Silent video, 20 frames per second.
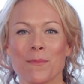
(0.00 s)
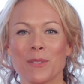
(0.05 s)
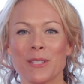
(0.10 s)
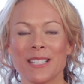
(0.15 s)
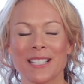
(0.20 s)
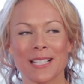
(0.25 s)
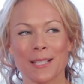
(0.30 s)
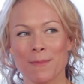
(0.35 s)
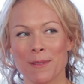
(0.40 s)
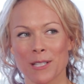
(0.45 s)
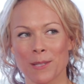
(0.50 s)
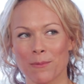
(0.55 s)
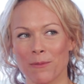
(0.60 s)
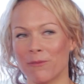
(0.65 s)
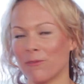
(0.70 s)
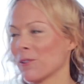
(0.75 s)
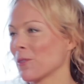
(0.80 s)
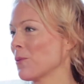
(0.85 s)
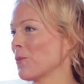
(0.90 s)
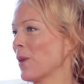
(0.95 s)
6 months
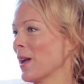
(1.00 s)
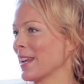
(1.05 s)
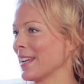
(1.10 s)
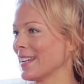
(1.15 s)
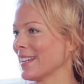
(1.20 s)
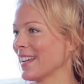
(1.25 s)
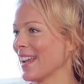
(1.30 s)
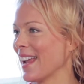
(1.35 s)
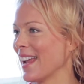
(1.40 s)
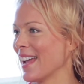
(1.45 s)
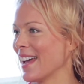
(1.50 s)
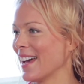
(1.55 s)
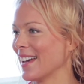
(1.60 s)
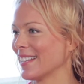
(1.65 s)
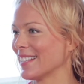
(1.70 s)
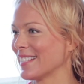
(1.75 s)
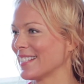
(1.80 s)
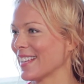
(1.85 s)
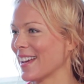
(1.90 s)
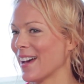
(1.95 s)
before the wedding,
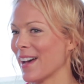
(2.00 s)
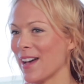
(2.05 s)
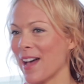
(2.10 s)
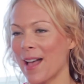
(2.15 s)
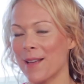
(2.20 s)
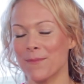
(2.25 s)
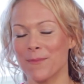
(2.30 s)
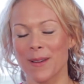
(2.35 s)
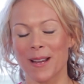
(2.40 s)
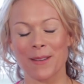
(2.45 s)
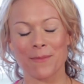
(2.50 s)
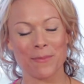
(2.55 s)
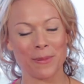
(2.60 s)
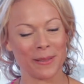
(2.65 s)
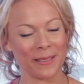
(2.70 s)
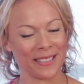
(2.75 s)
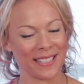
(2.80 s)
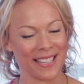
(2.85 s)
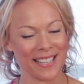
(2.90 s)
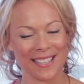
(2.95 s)
and I'm
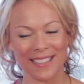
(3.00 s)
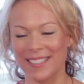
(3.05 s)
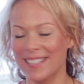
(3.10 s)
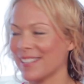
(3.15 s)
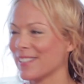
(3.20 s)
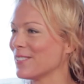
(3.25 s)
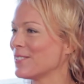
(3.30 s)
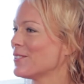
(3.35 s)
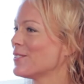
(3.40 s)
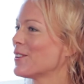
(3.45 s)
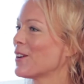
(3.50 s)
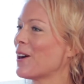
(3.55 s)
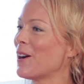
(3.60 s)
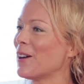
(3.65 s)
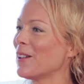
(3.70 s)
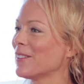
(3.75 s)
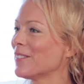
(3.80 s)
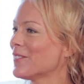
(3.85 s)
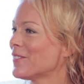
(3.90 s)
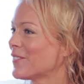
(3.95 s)
completely new to
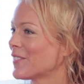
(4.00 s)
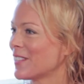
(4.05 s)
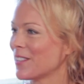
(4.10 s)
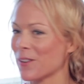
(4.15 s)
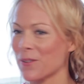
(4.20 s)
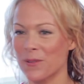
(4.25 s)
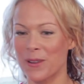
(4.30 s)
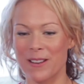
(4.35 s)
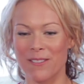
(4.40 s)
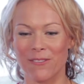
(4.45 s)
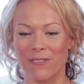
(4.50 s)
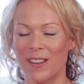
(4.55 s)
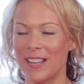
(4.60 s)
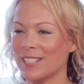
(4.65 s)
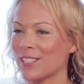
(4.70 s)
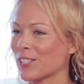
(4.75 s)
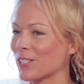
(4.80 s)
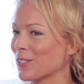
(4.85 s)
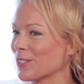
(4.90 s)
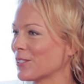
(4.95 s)
all of, any
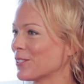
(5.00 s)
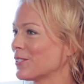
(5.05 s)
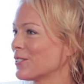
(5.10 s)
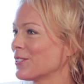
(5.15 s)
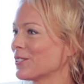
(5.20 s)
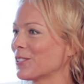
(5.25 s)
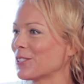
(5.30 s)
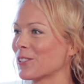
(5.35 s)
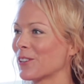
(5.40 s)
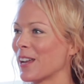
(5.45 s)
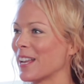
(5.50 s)
facials